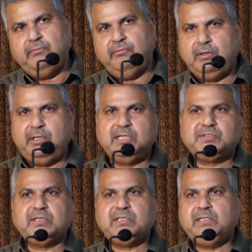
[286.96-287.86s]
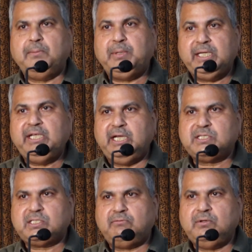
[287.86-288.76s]
we will discuss in the beginning
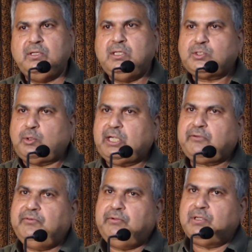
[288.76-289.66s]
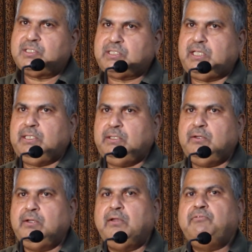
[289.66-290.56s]
itself, so that we will see,
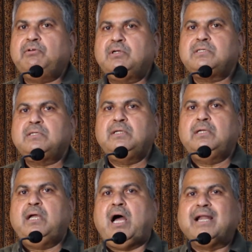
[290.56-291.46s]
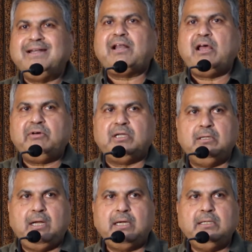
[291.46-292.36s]
we will
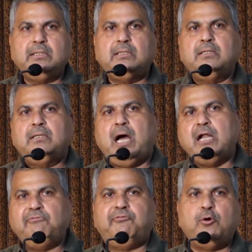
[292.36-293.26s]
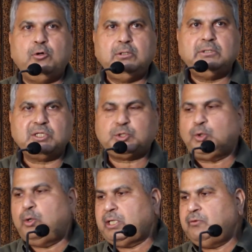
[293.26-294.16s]
unravel and unfold the
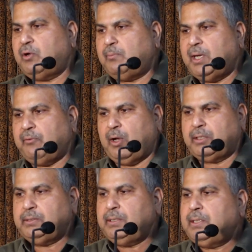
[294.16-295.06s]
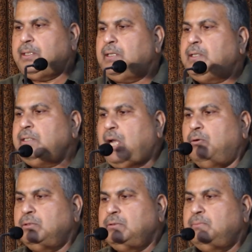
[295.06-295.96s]
story one by one.
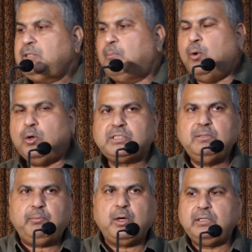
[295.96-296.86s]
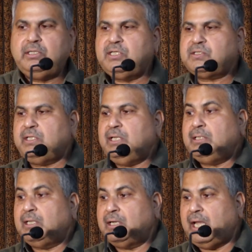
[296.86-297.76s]
Now, the most important
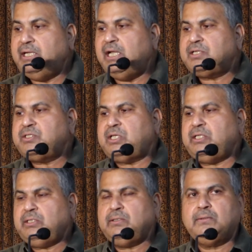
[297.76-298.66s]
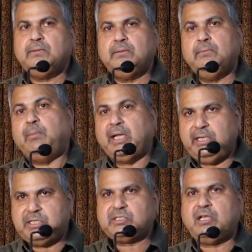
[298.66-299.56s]
is the energy by
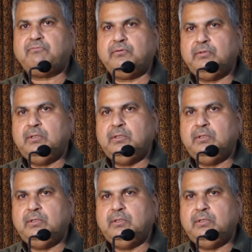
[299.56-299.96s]
itself,